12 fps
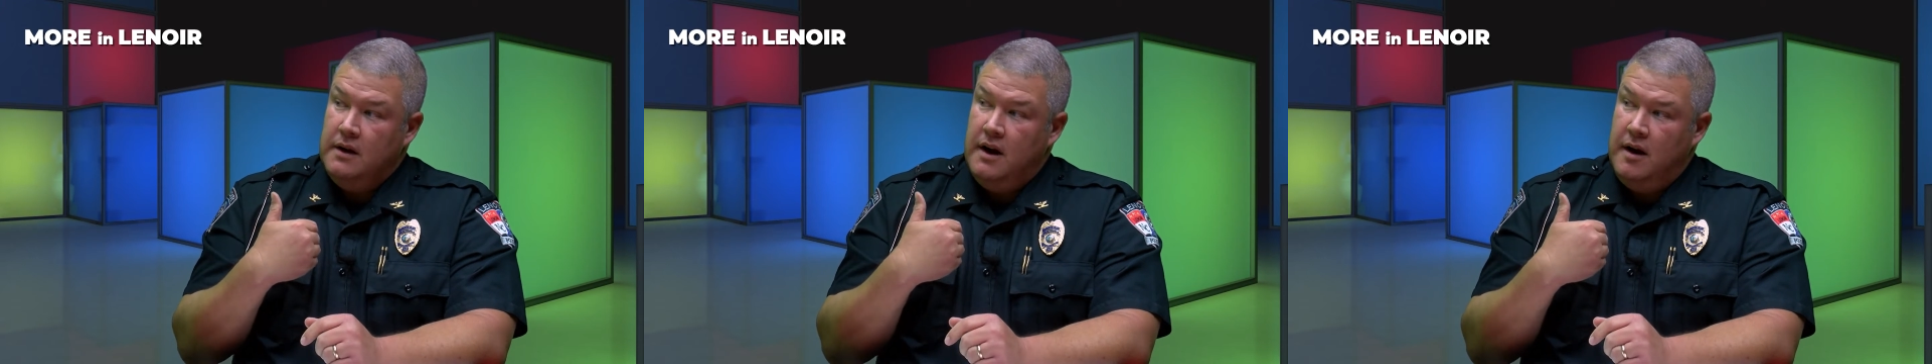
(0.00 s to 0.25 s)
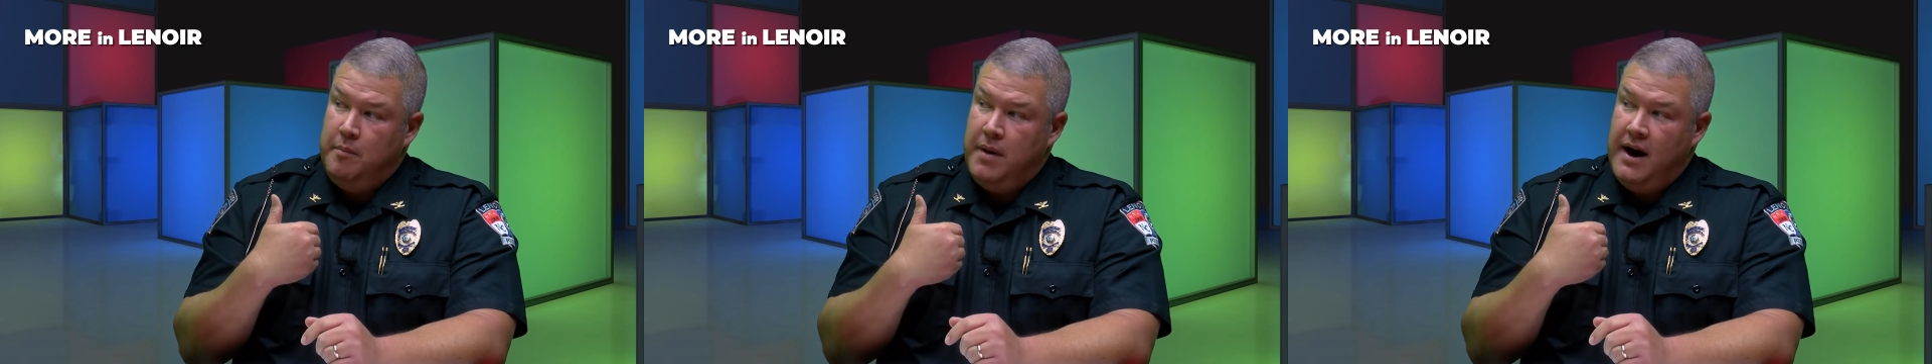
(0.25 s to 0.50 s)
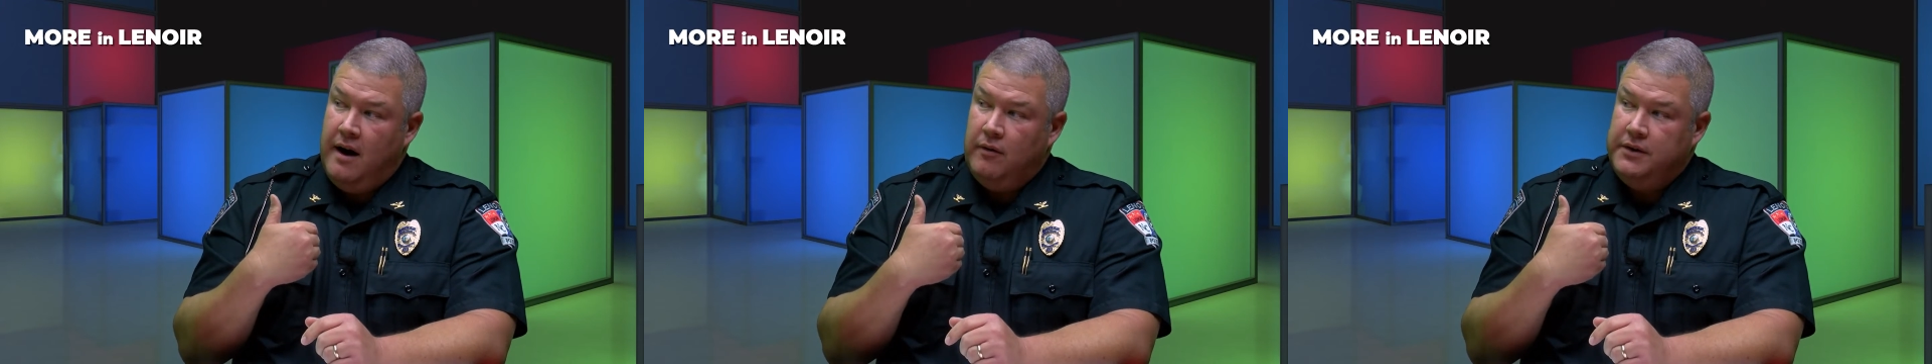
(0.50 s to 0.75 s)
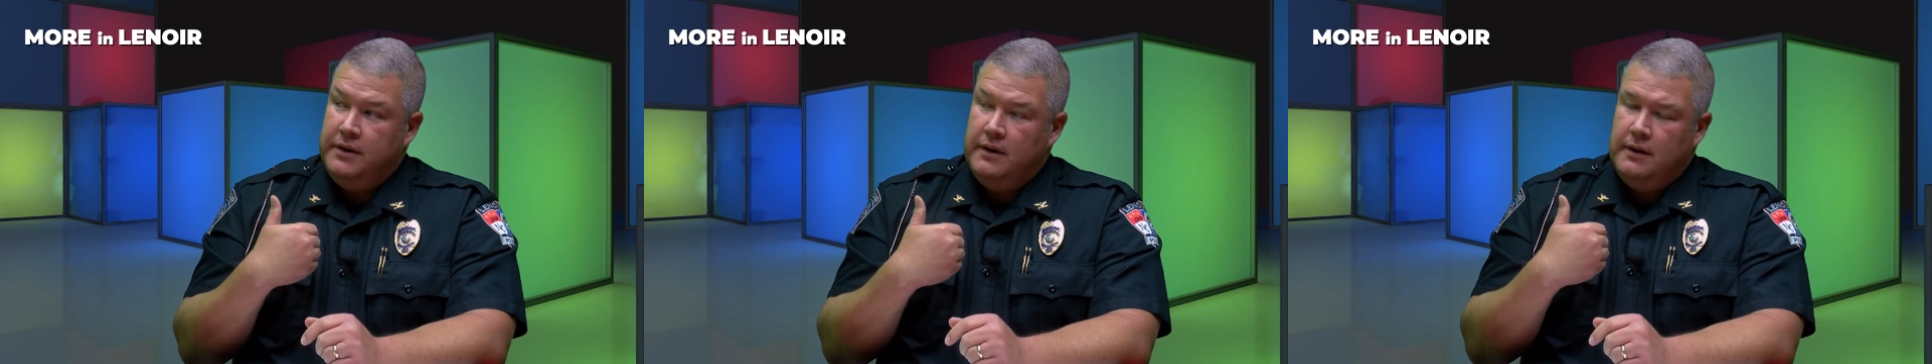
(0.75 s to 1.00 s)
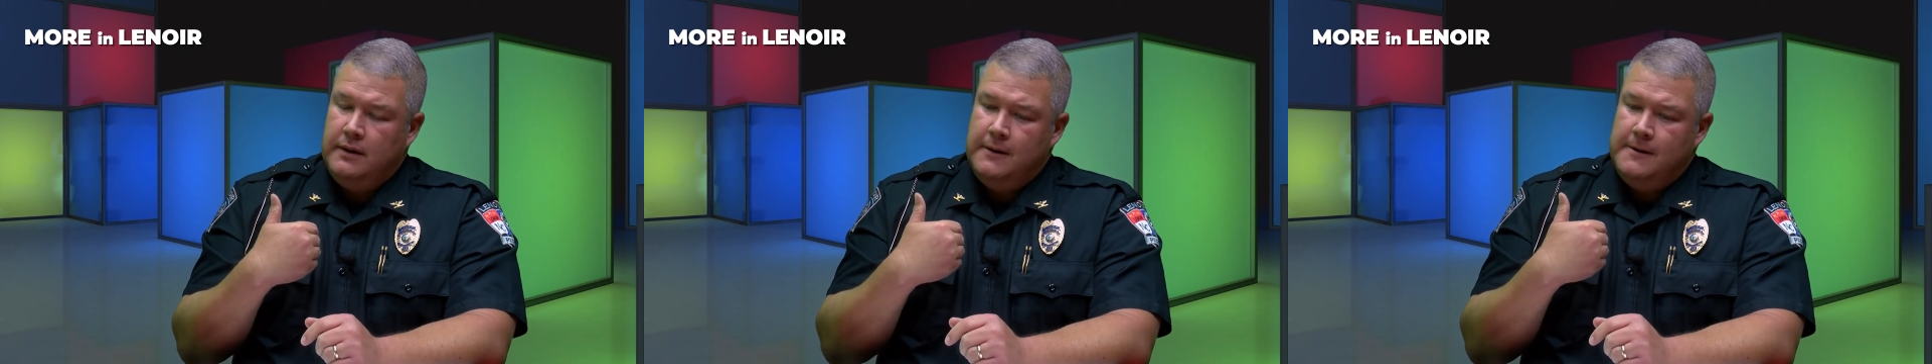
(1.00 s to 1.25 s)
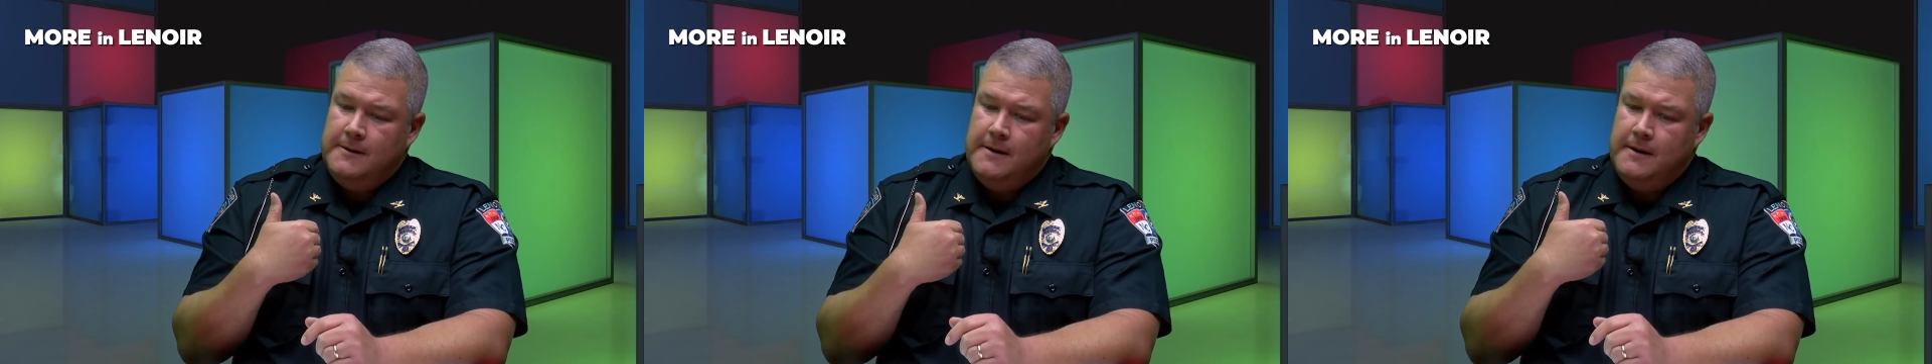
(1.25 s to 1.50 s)
about
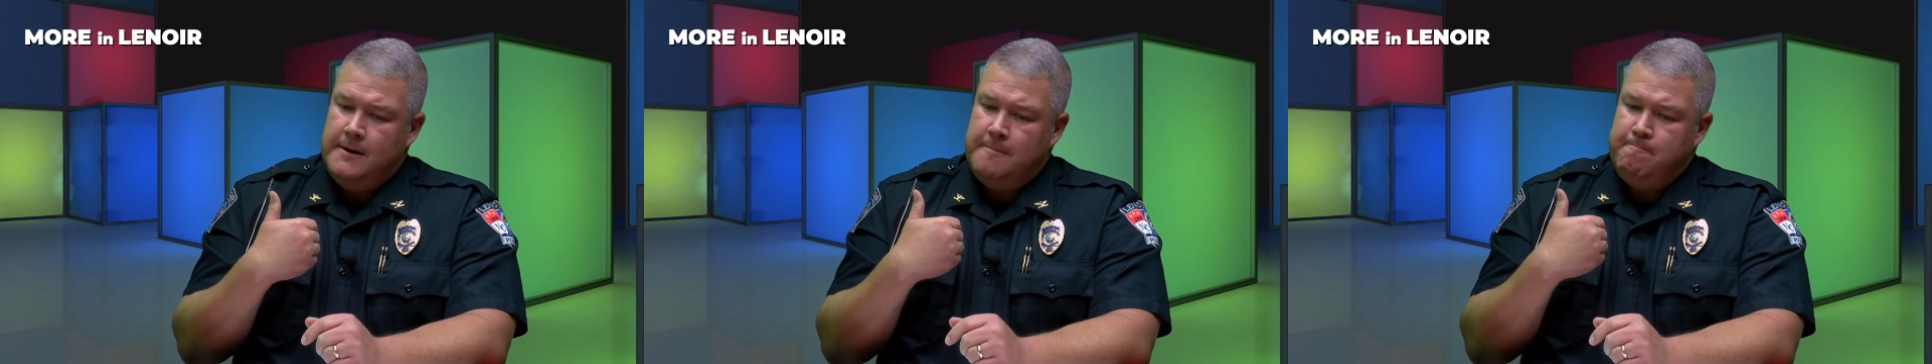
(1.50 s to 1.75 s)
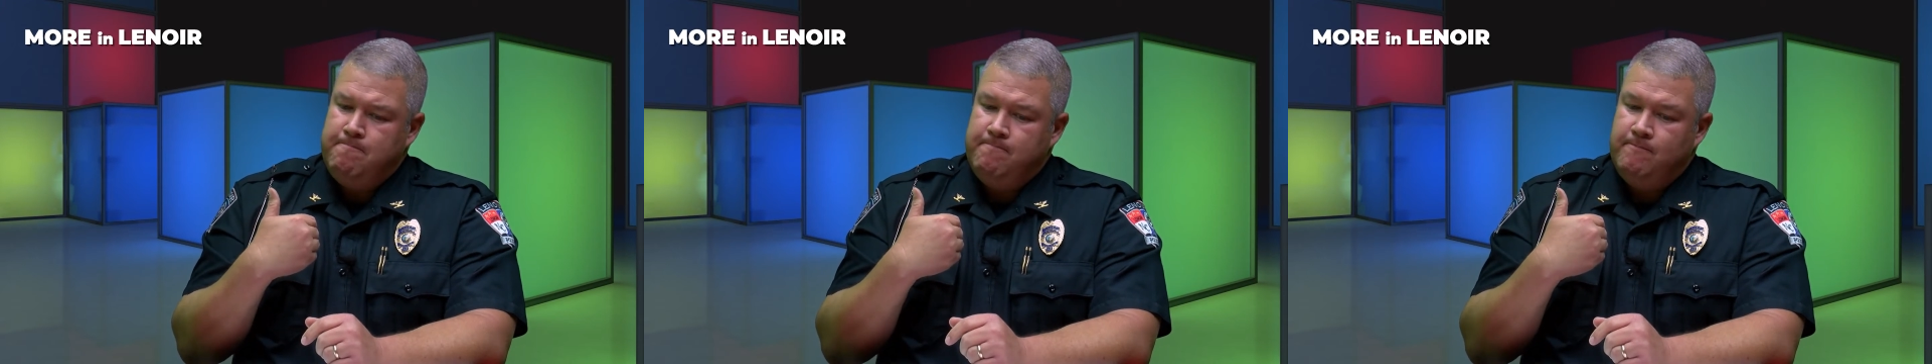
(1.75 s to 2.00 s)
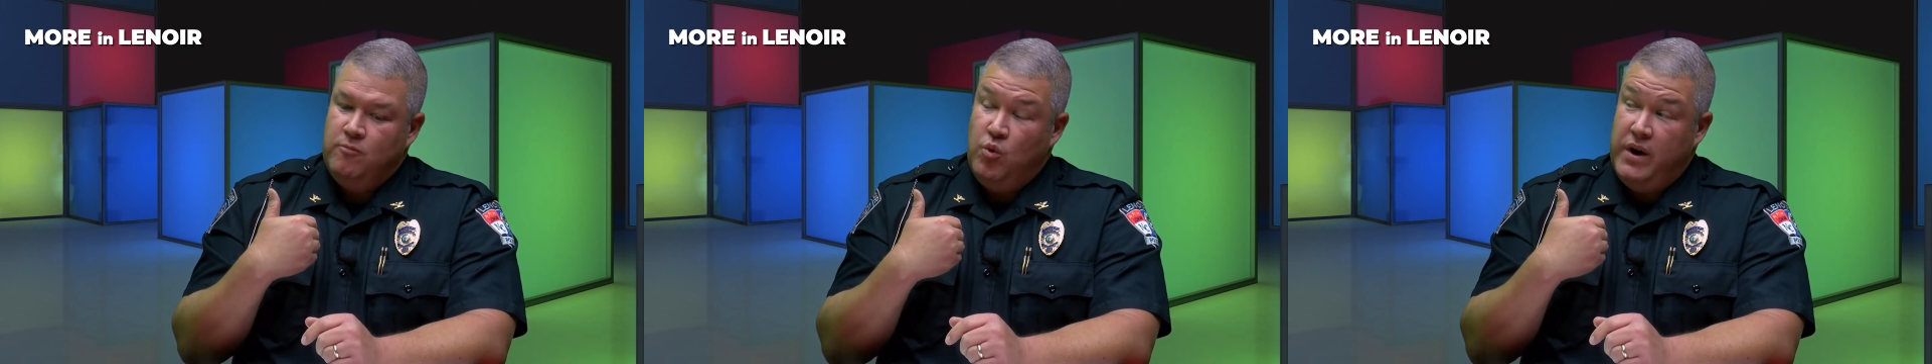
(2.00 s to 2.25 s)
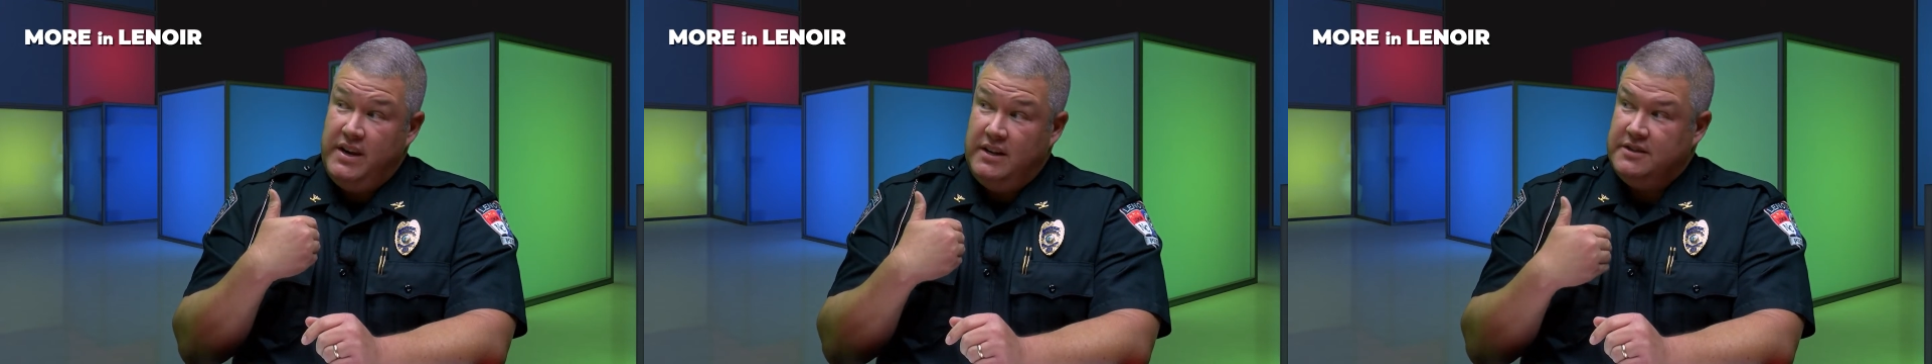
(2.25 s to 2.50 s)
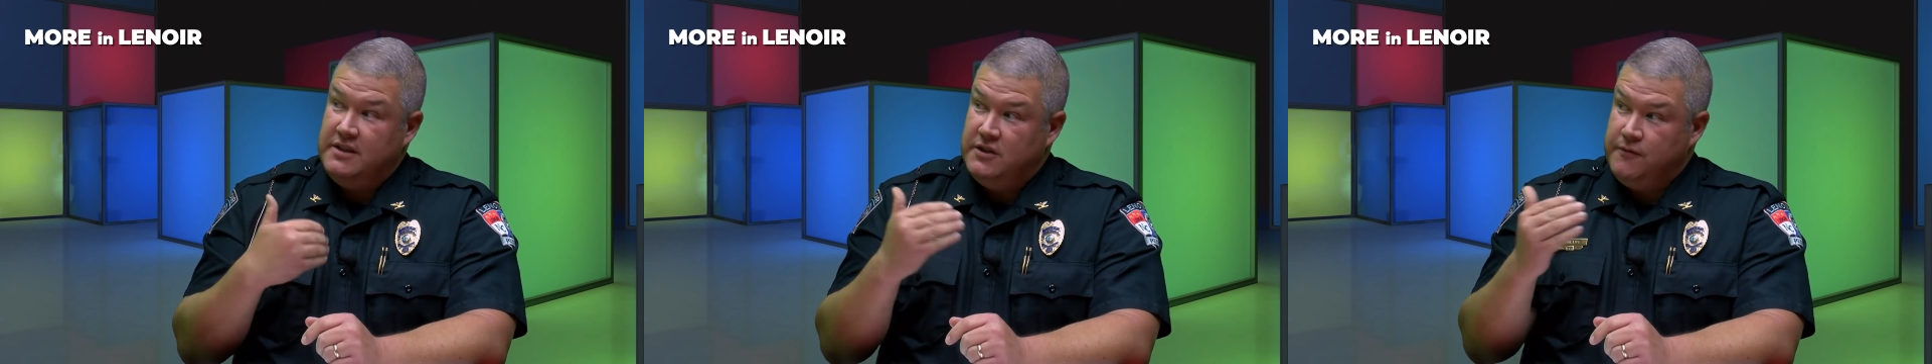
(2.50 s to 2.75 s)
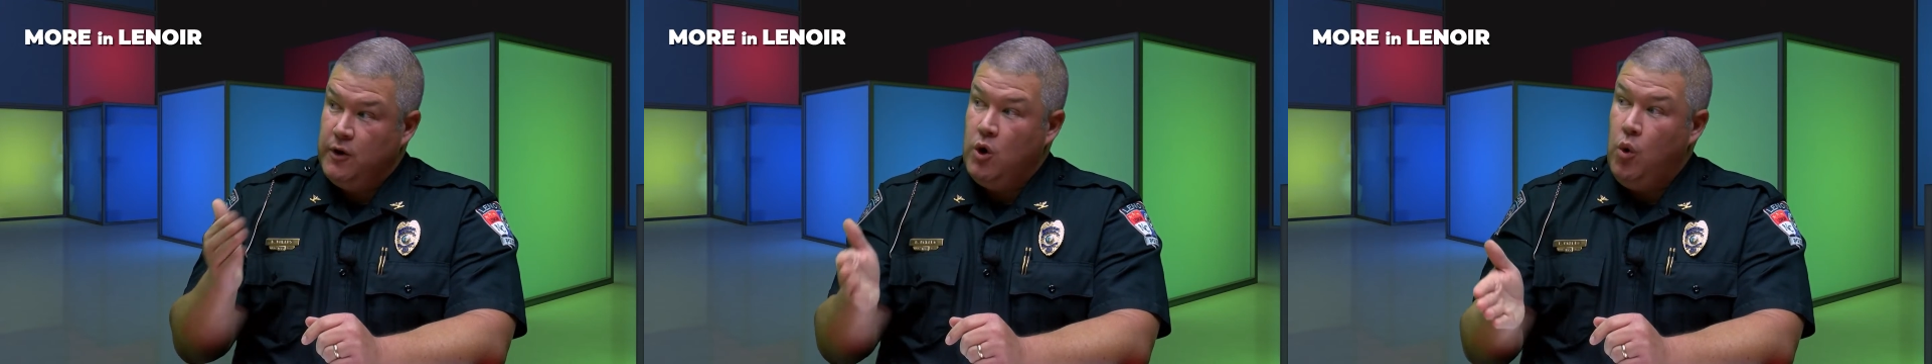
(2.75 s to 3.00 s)
witnesses
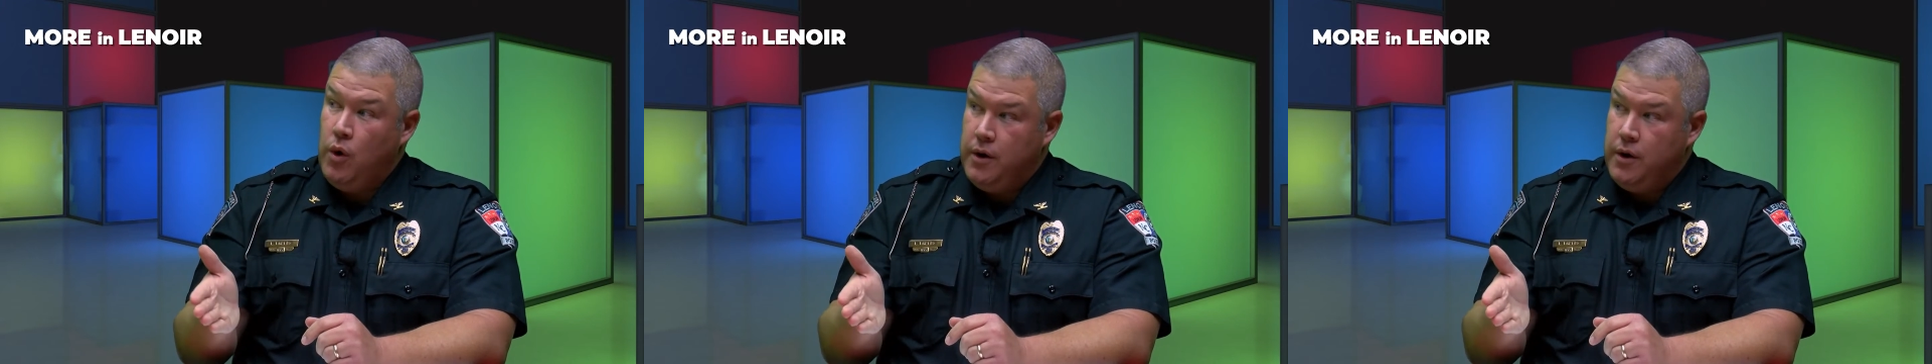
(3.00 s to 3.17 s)
for court.